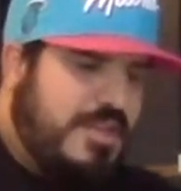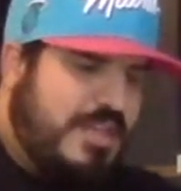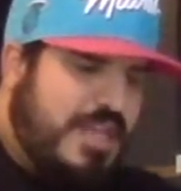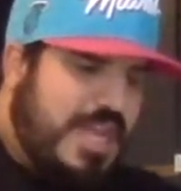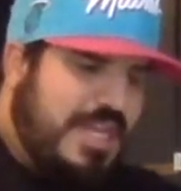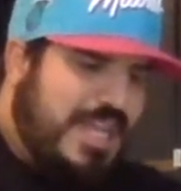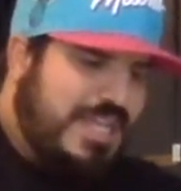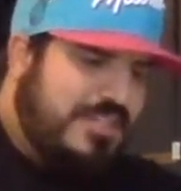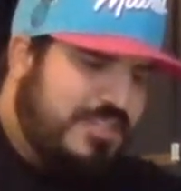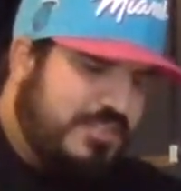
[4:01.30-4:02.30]
kind of
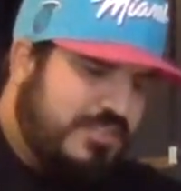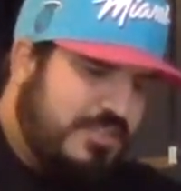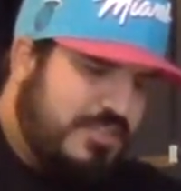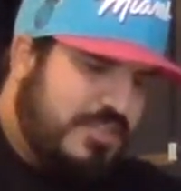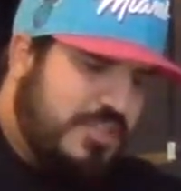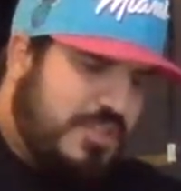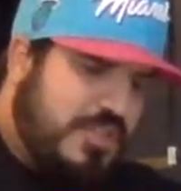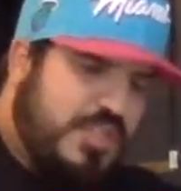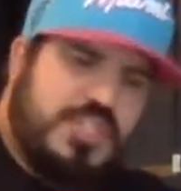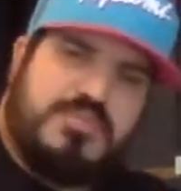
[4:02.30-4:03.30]
like to
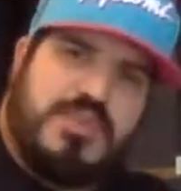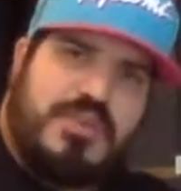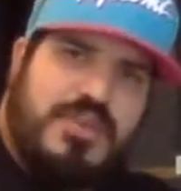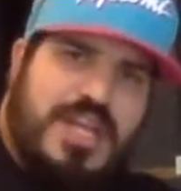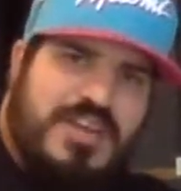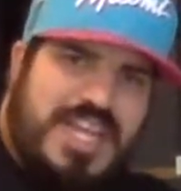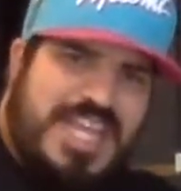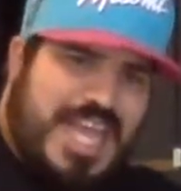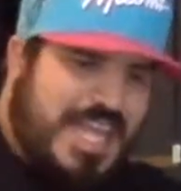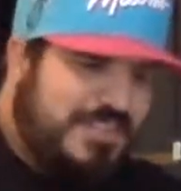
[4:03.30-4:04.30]
sprinkle out
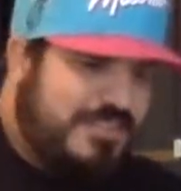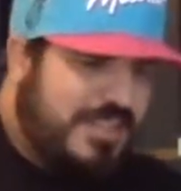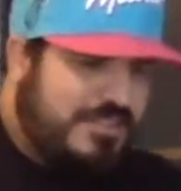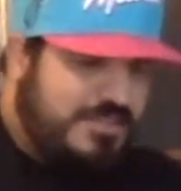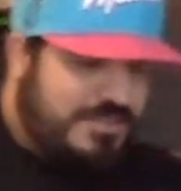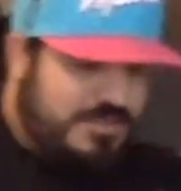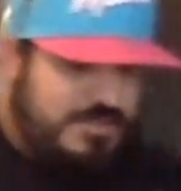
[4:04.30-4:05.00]
any excess.